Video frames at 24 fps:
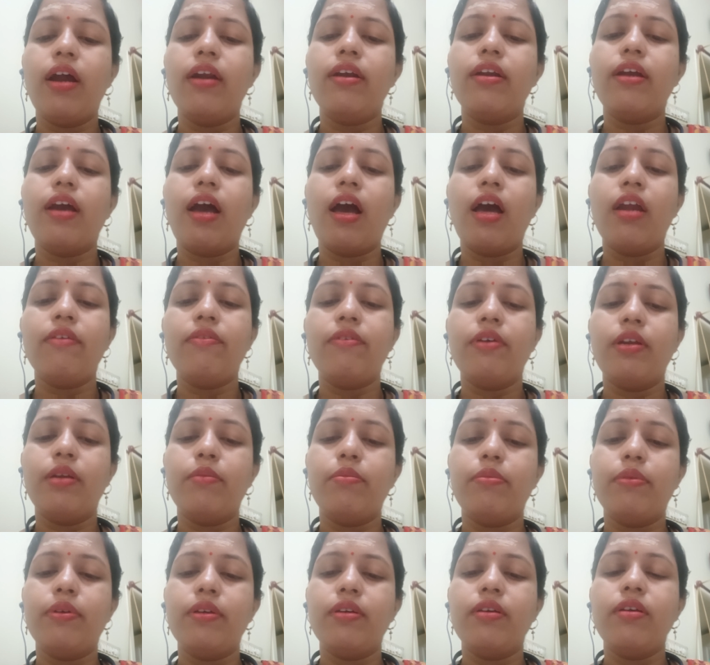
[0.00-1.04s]
and
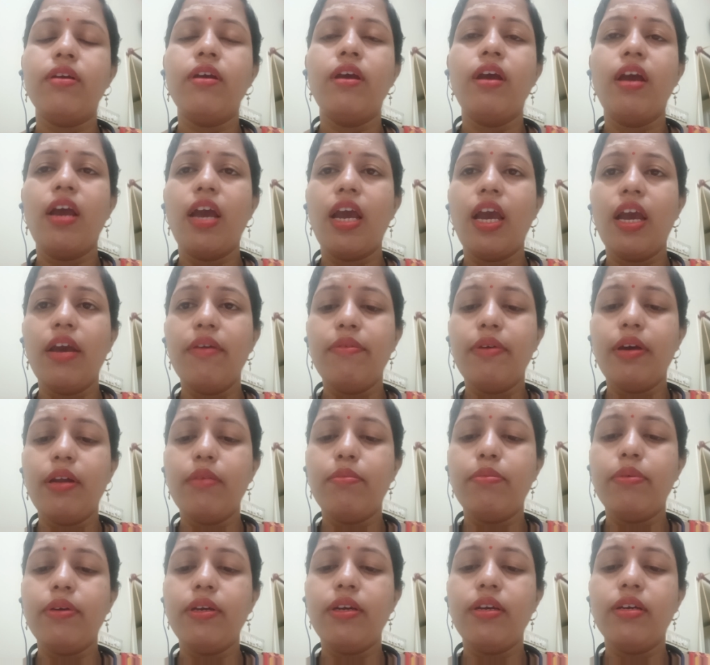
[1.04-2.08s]
RFLP.
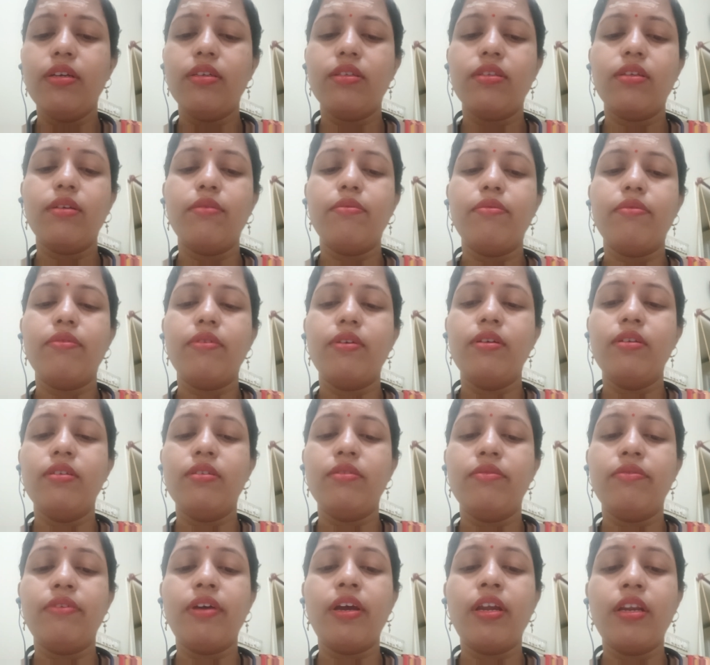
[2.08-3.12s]
FLP
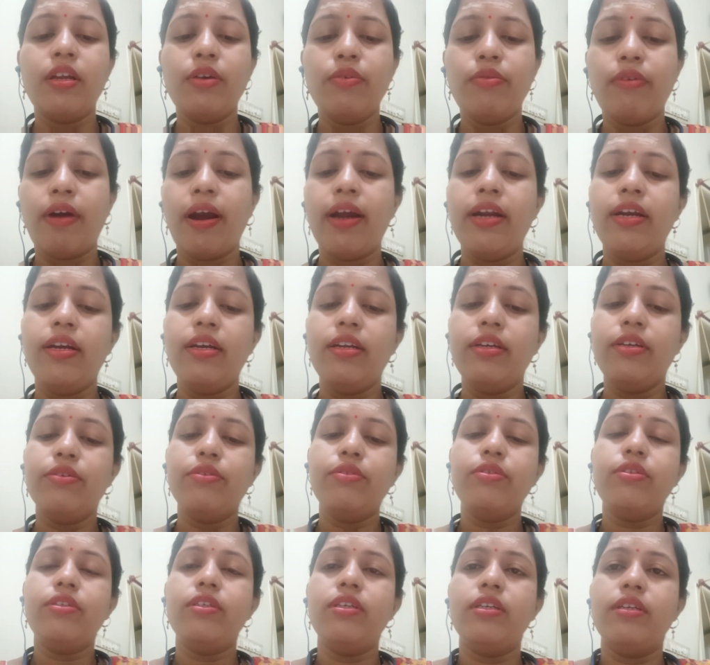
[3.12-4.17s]
is very widely
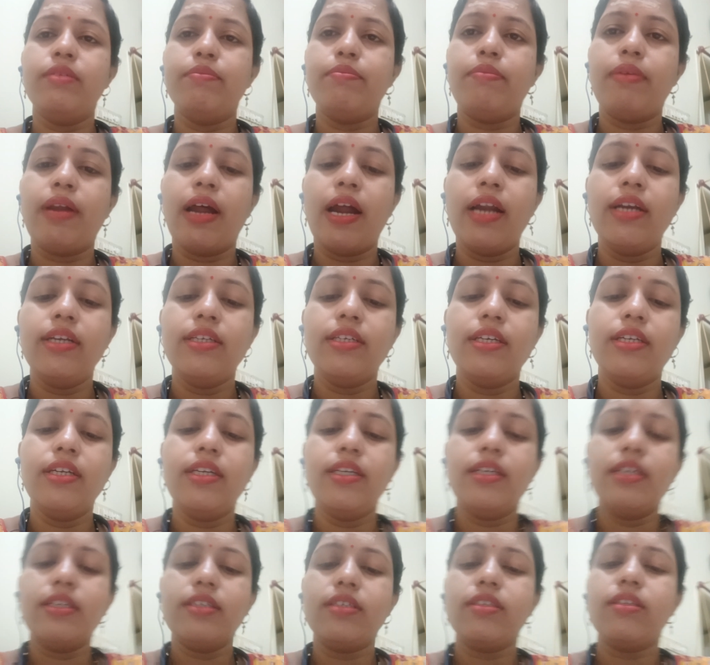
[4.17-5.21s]
used in plant
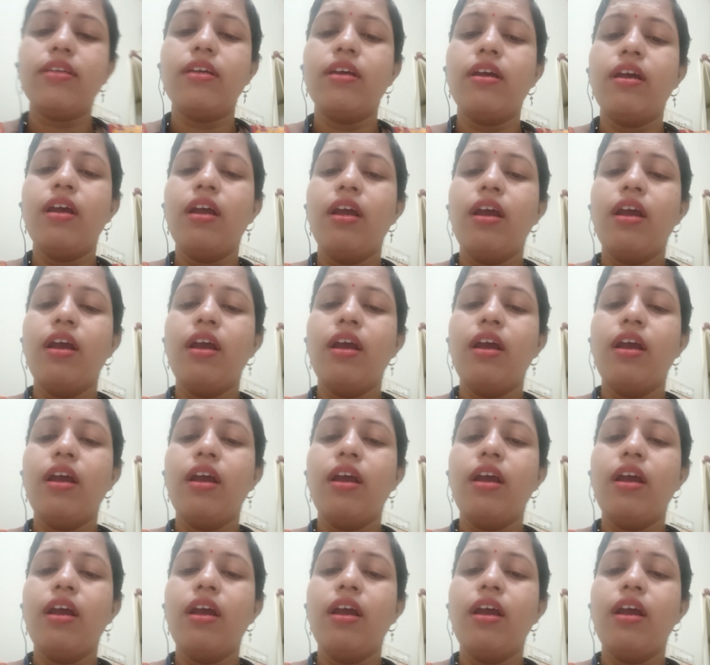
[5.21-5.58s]
genetics.